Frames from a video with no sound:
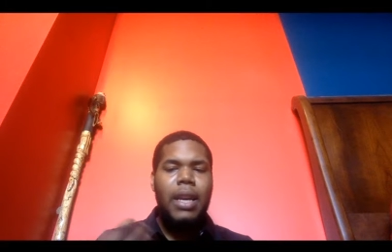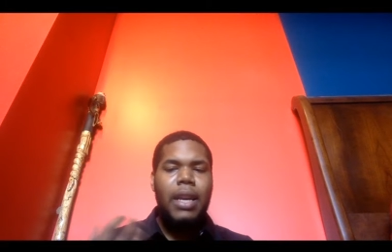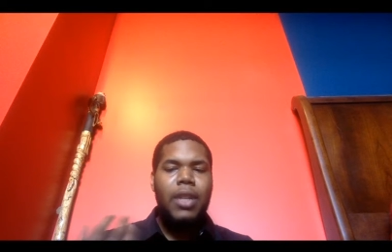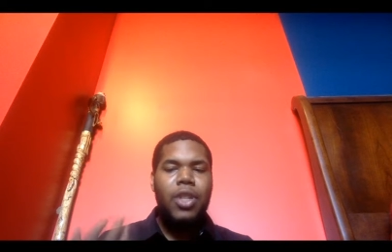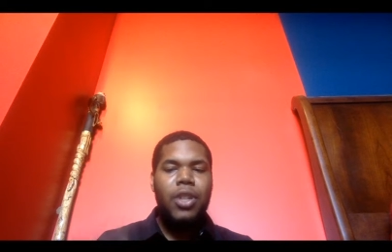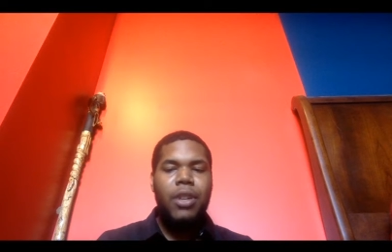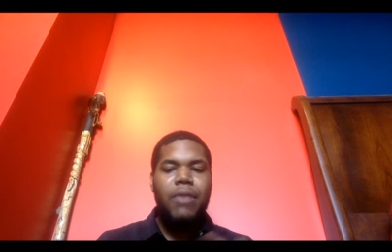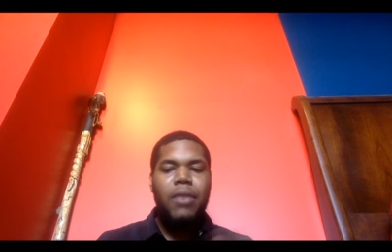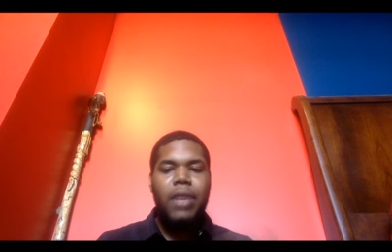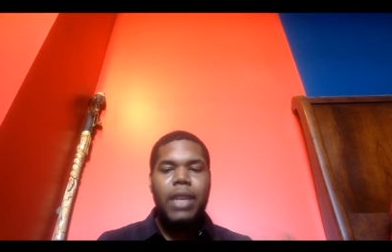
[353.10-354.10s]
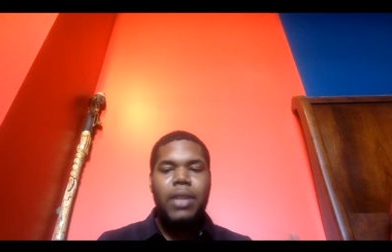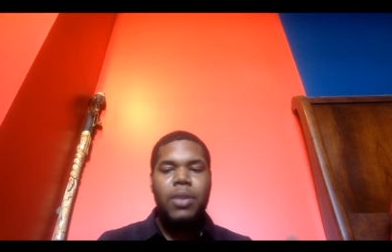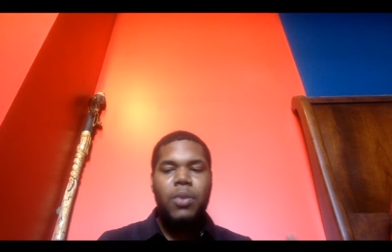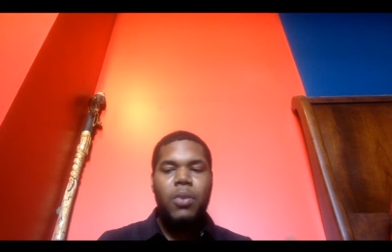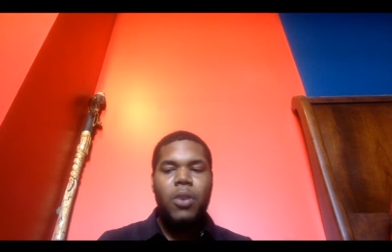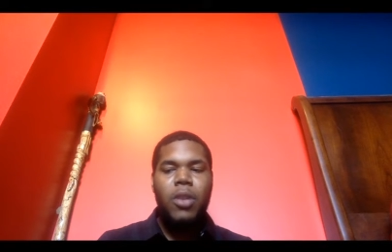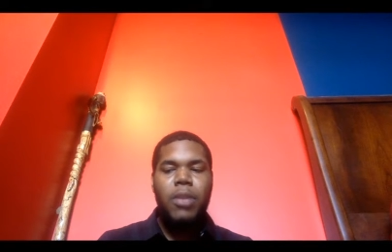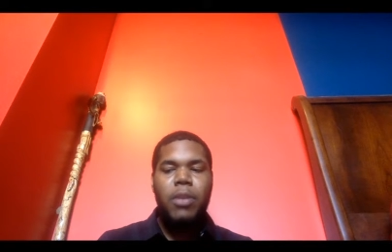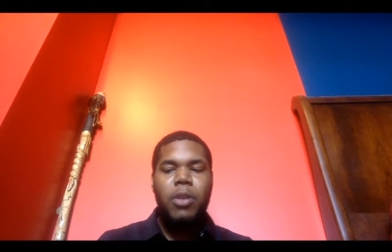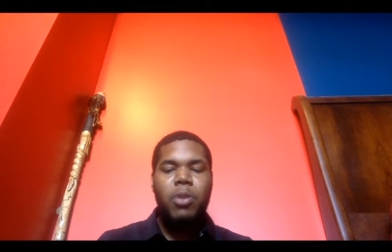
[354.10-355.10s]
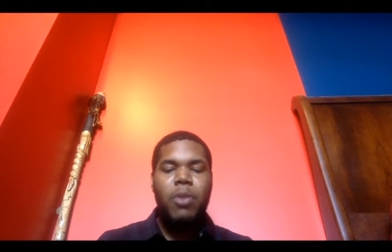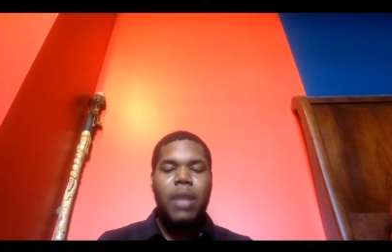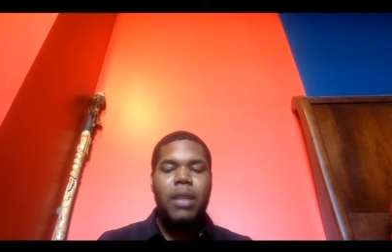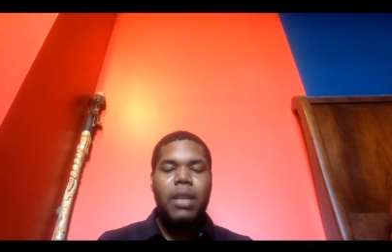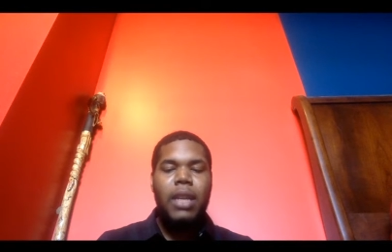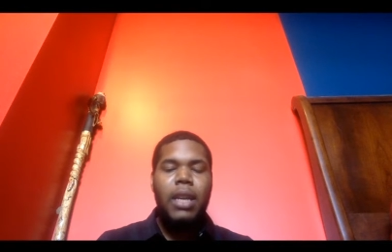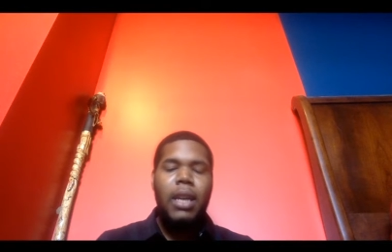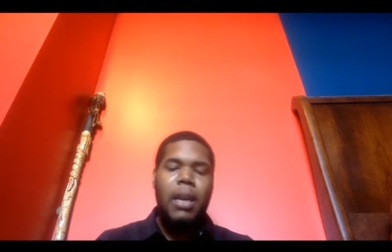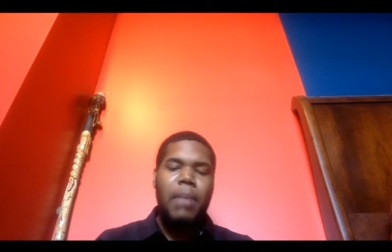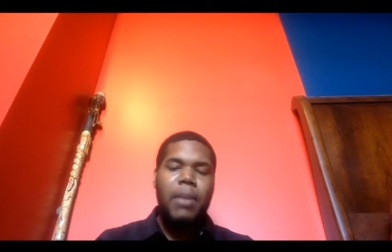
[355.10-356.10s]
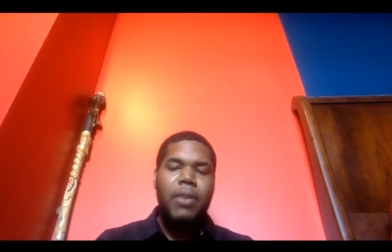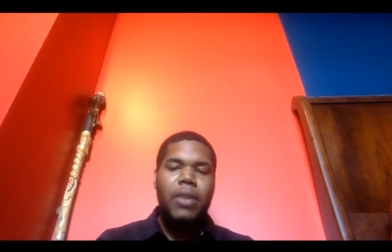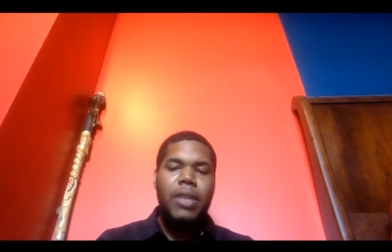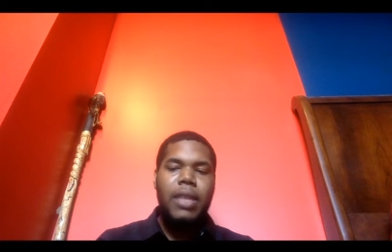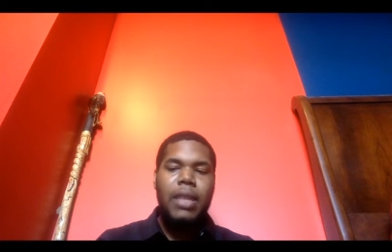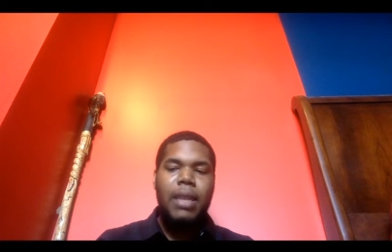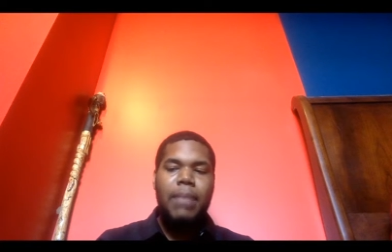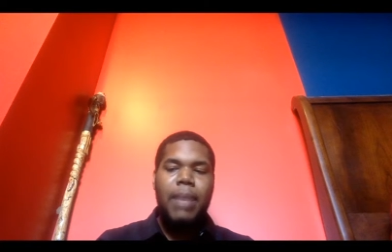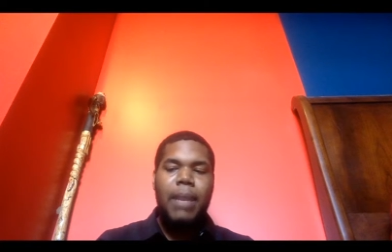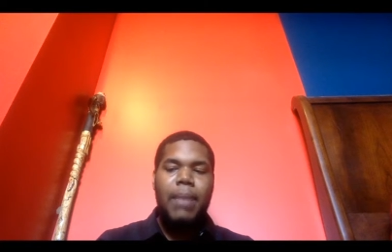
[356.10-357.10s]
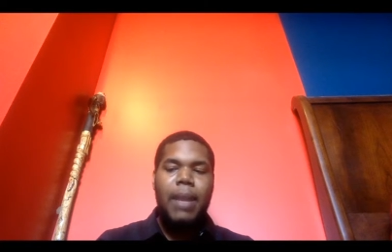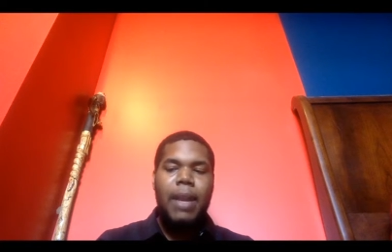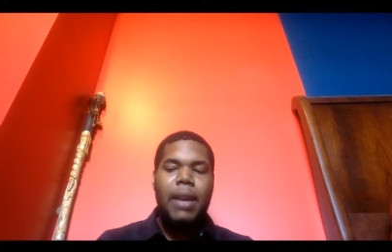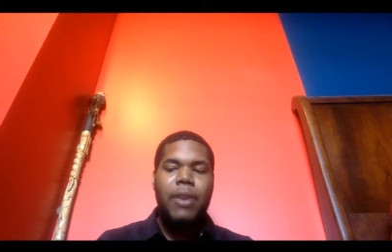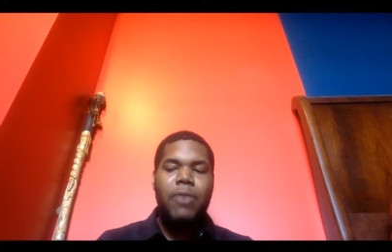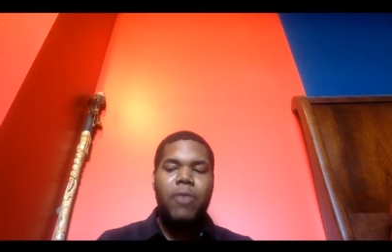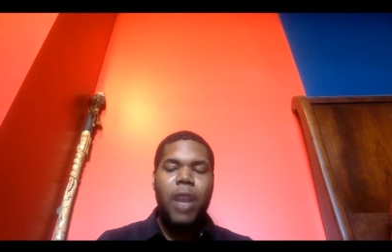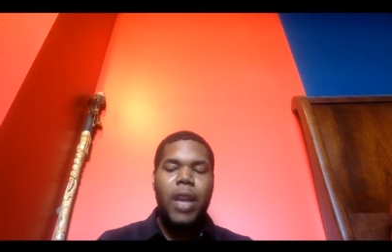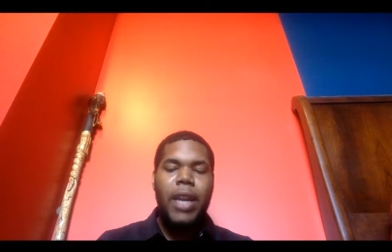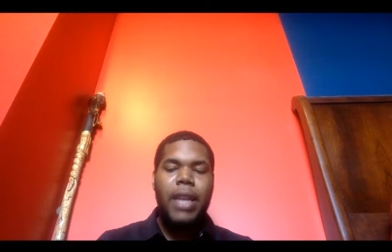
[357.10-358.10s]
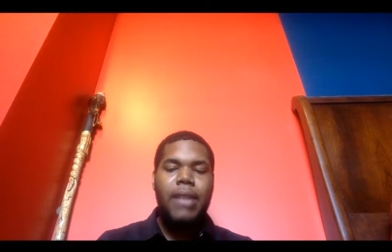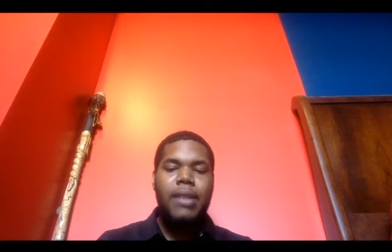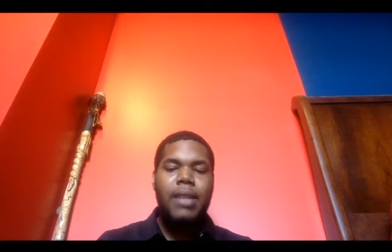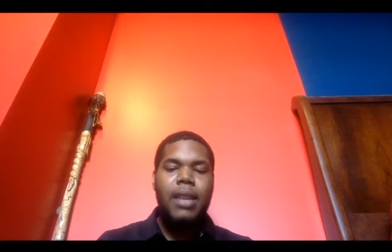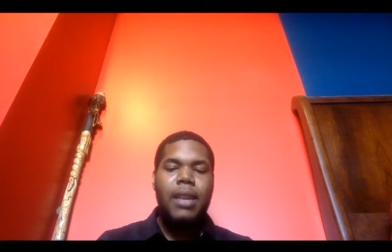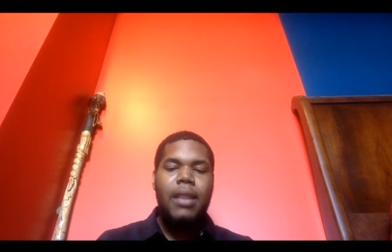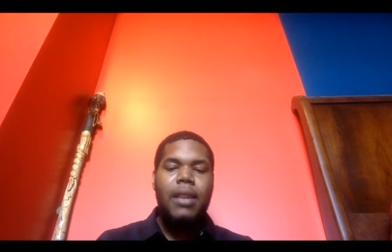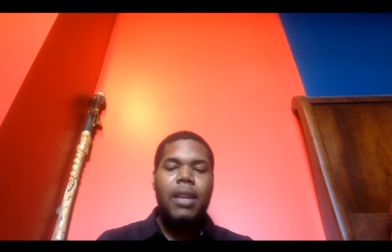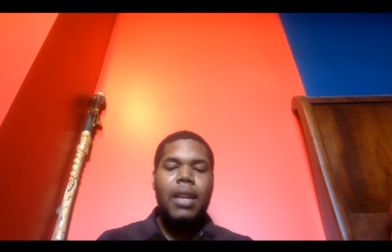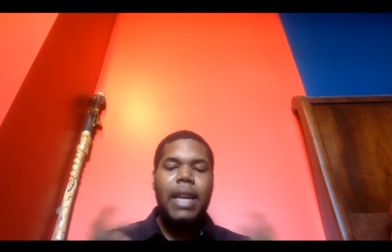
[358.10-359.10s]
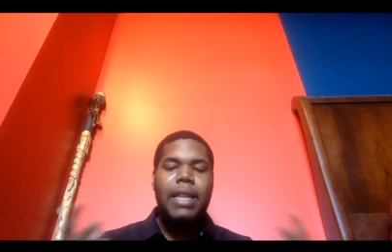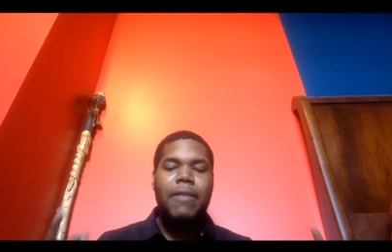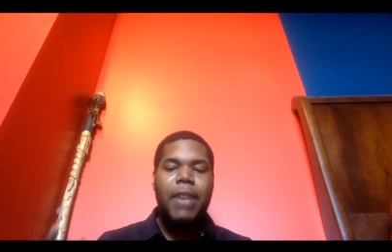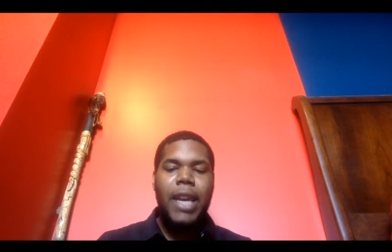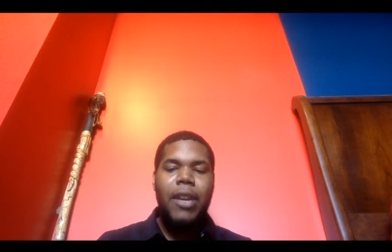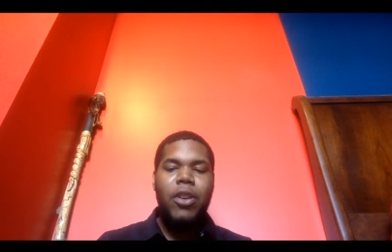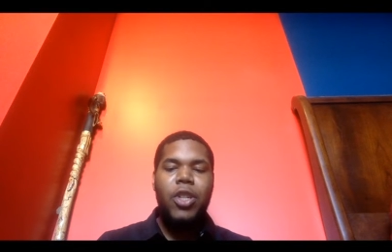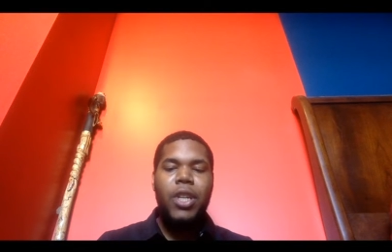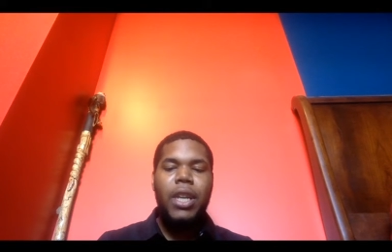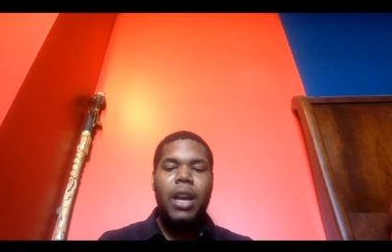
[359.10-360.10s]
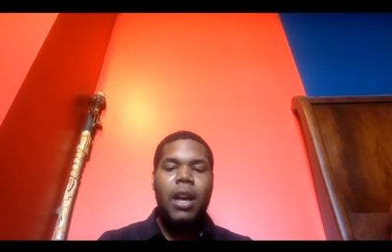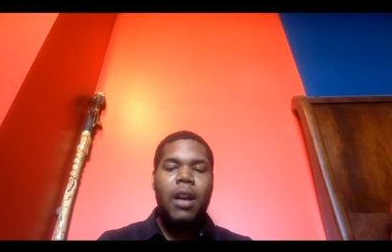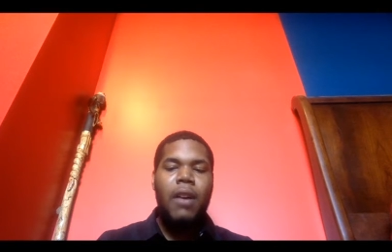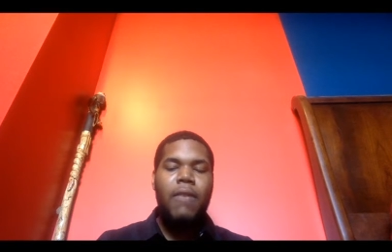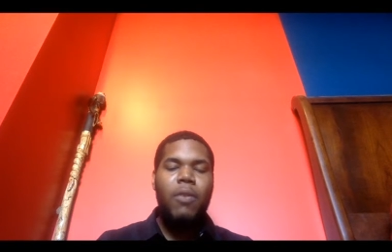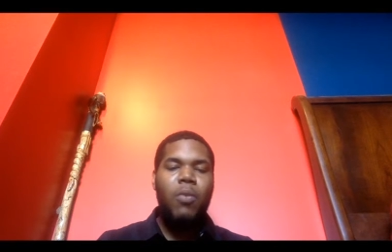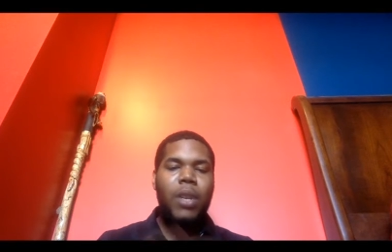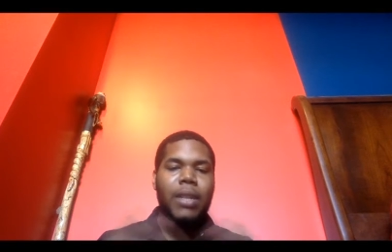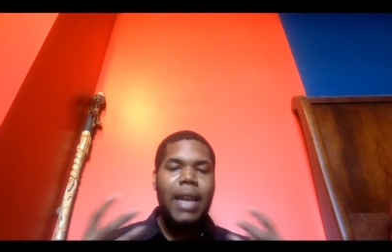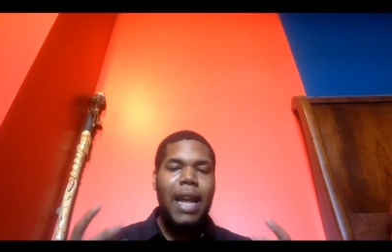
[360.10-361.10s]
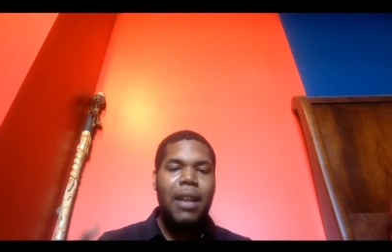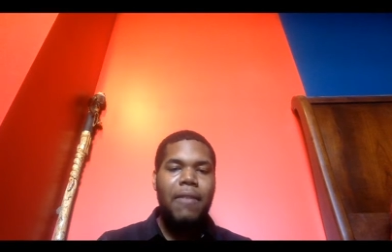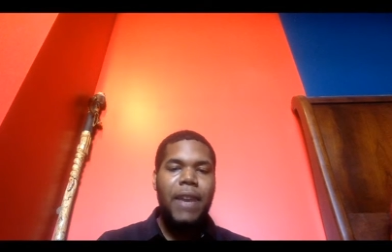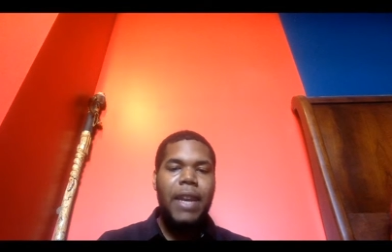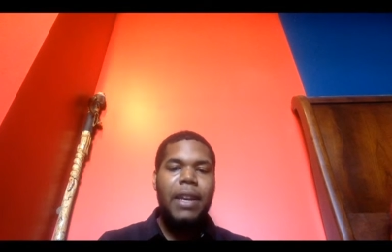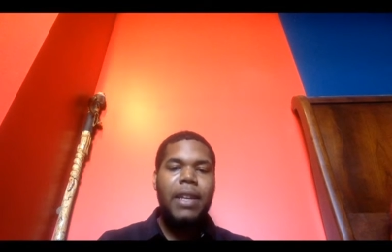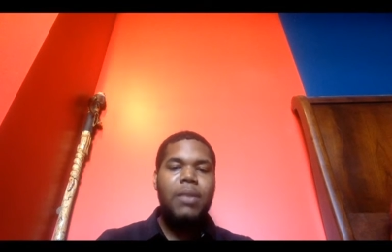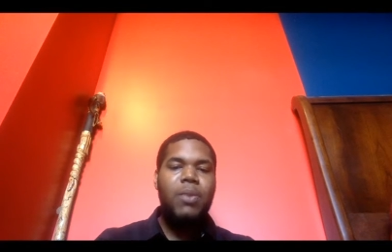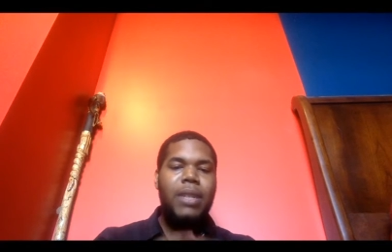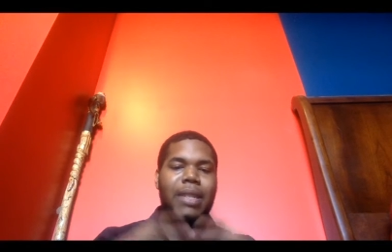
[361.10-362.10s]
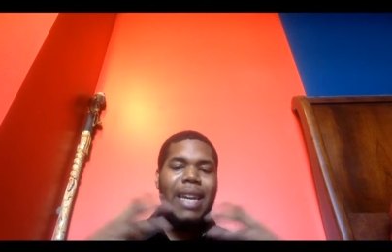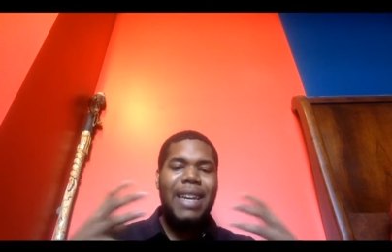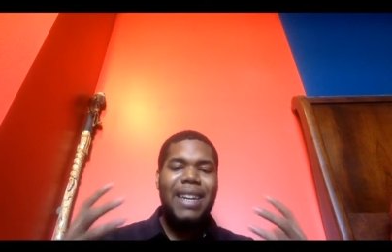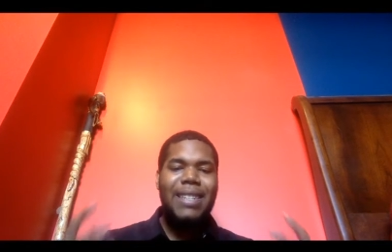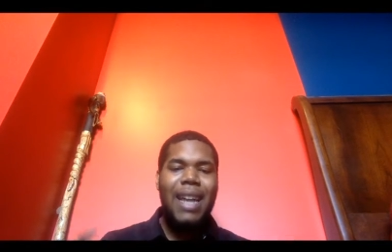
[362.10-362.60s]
it shouldn't relate to our spirituality, but there is something big about how Uranus, the collective energy of what is elevating us, what is taking us